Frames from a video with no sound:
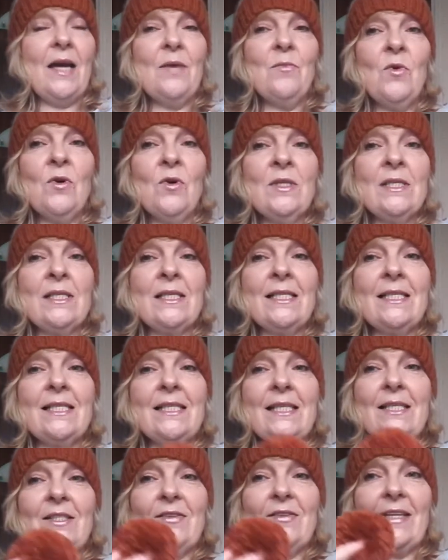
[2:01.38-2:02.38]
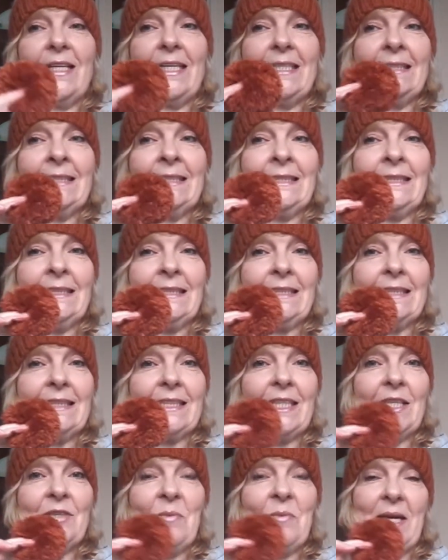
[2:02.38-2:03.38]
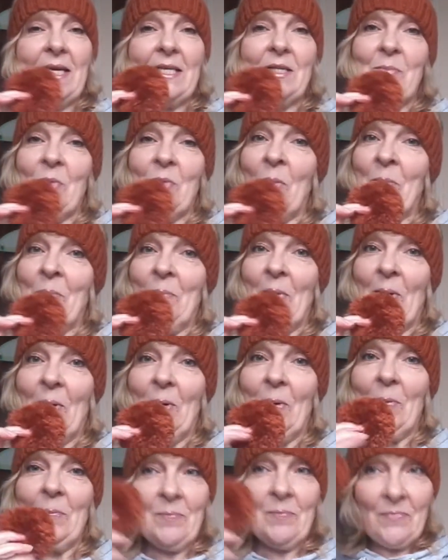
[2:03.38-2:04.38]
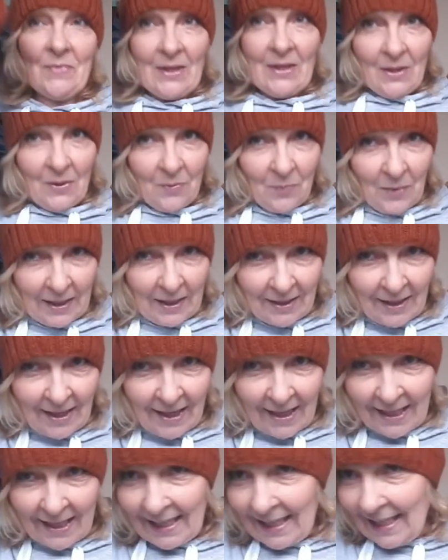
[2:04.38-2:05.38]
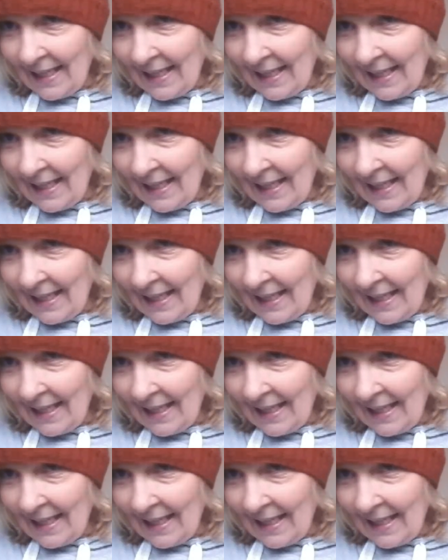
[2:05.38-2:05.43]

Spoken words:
I was considering, I've made a pom-pom, whether